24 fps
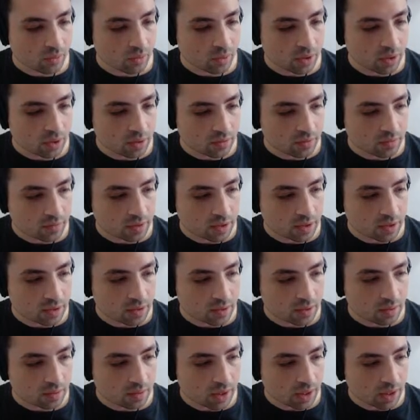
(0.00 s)
We
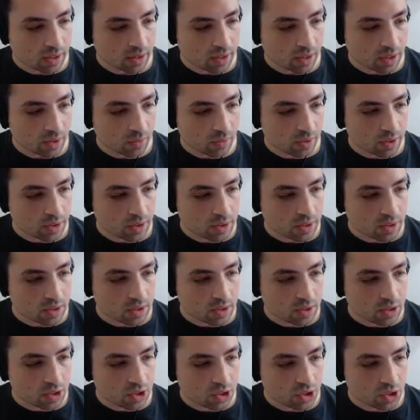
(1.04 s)
didn't, that I think we
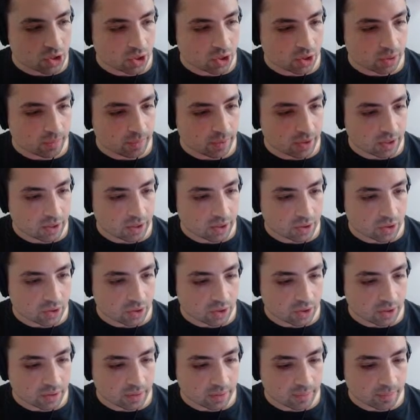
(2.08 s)
should be
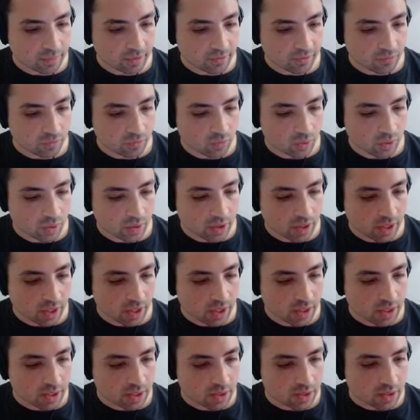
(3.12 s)
good before
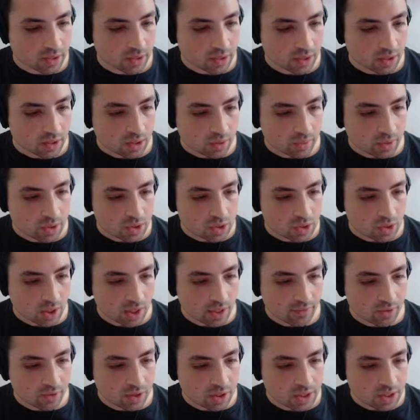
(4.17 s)
that. We still
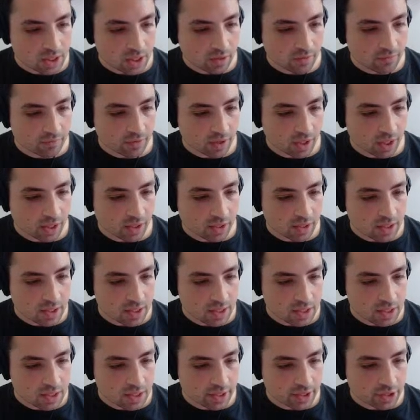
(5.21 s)
have our second violin
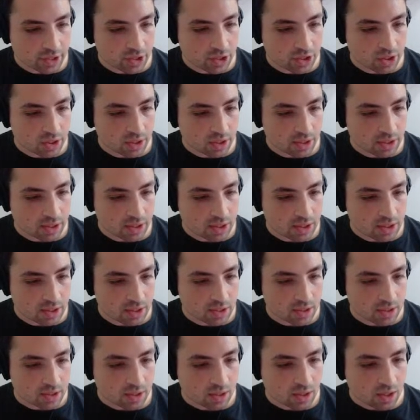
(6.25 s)
section.
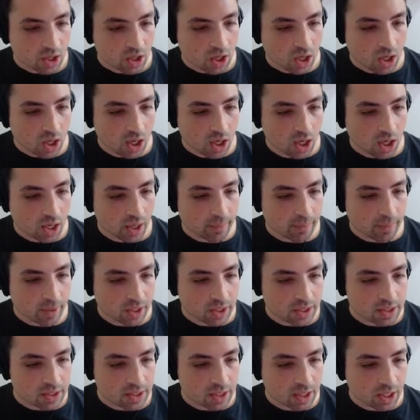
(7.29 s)
But
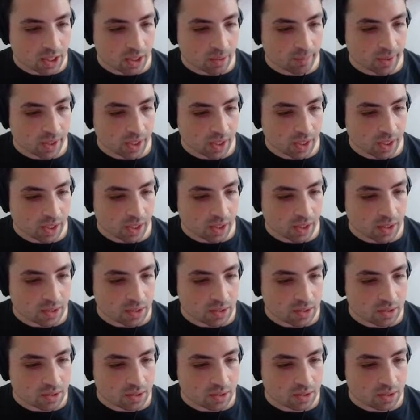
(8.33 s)
it's not
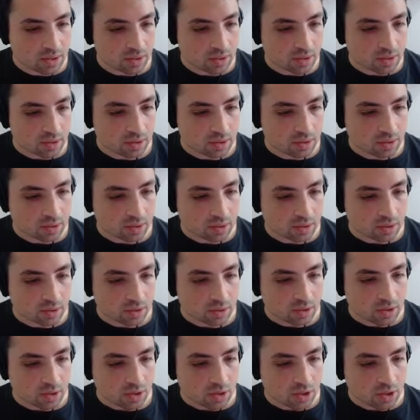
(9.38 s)
panned.
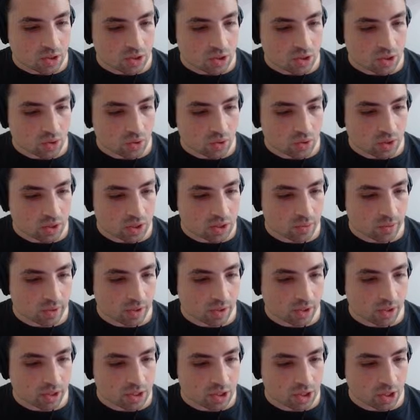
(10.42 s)
So we
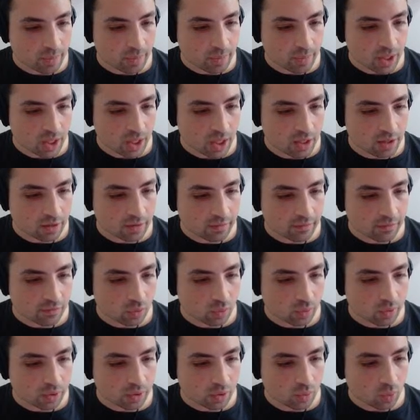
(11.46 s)
lost our panning for
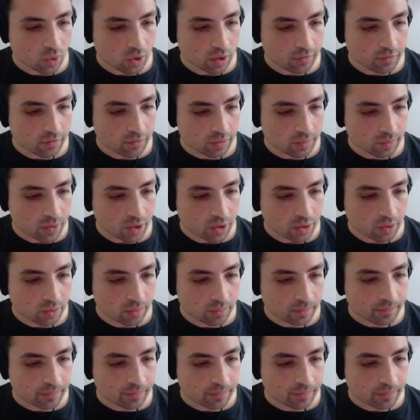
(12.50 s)
only one of them though.